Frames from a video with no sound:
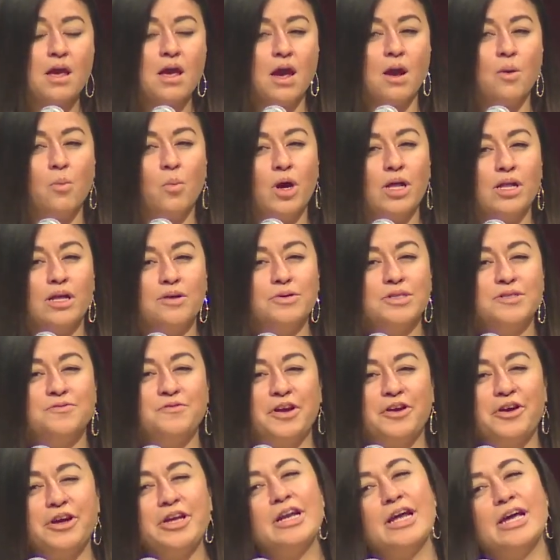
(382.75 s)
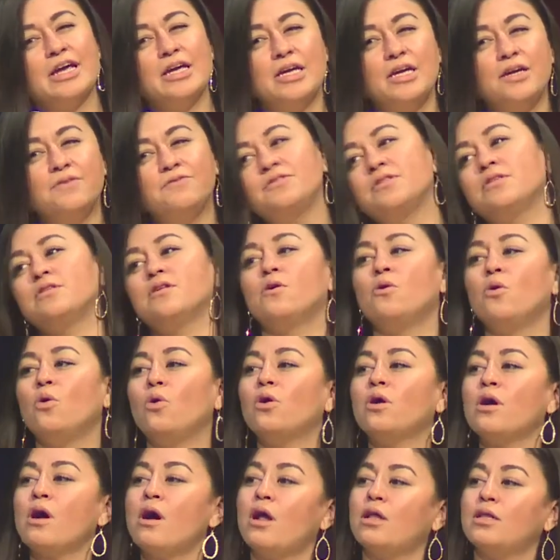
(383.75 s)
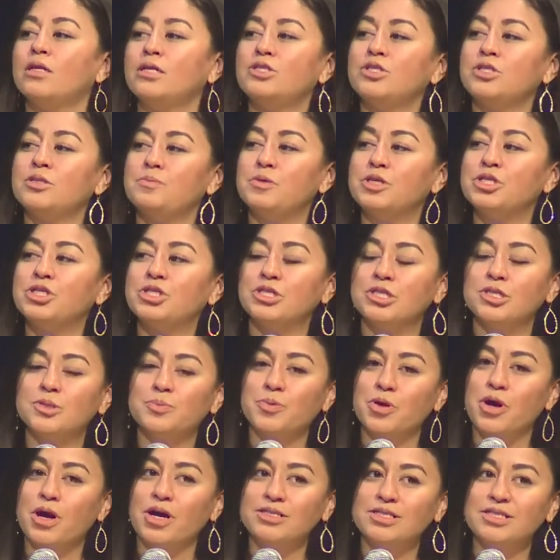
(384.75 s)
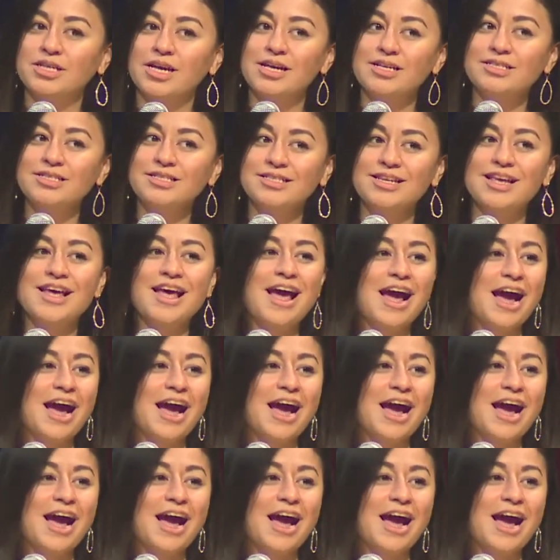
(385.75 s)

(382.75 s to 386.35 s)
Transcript: And while I was very naive to the whole college admissions process,